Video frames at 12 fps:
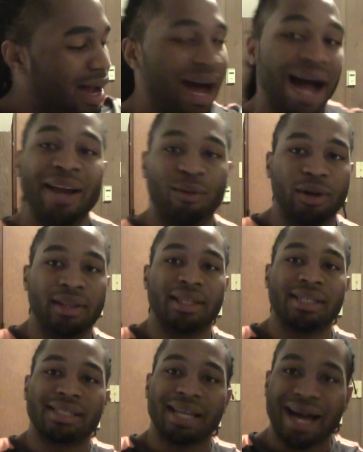I run
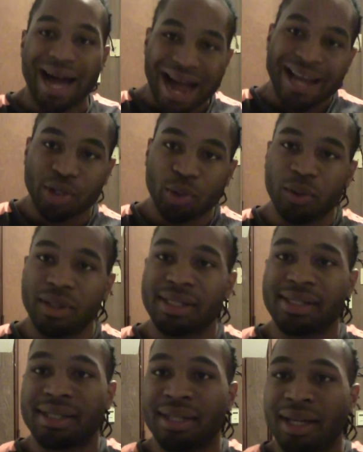this. I do
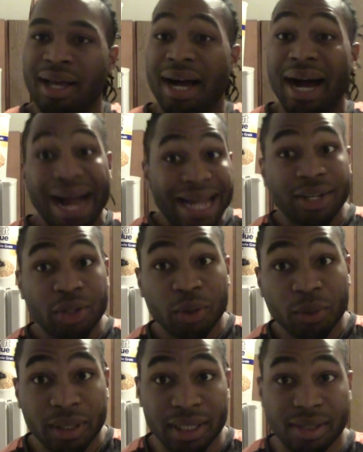this. I can
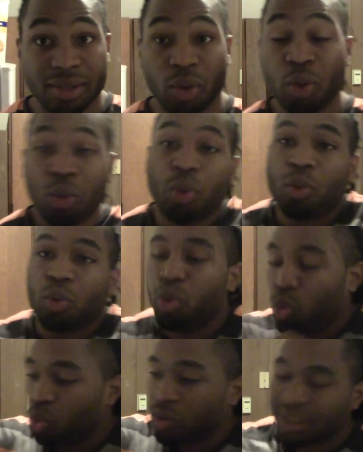do this.
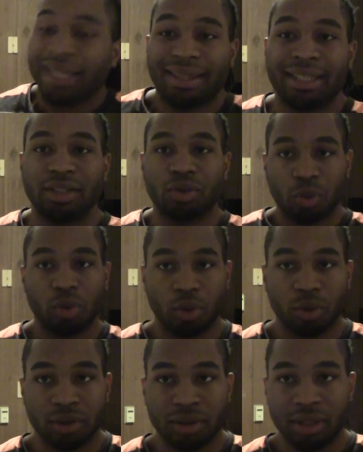Who set these
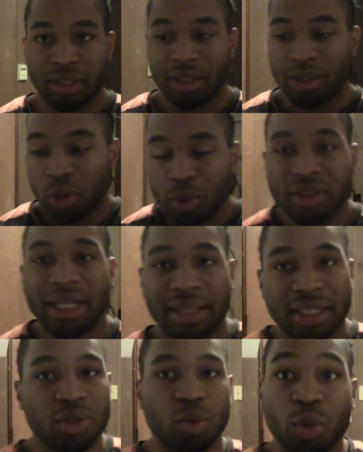rules? Who set
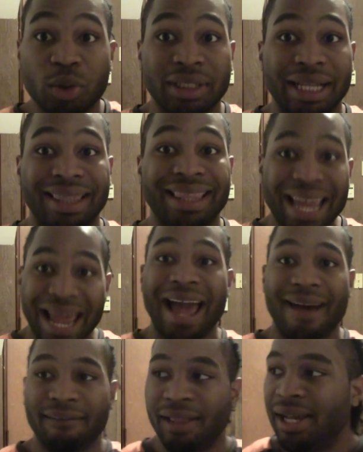these rules that they
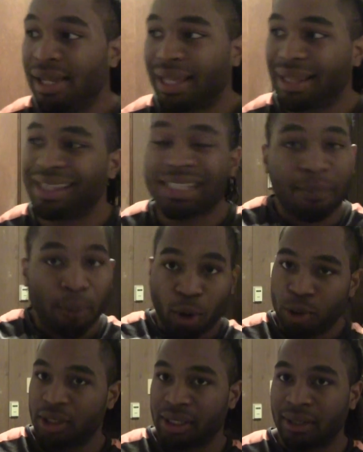have, that this
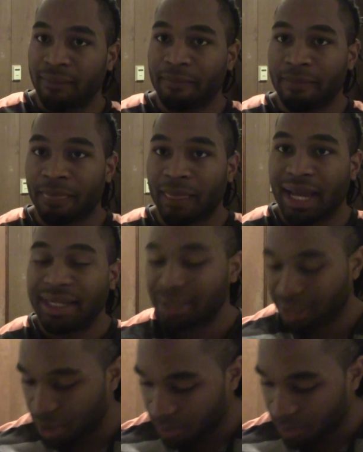person has to tell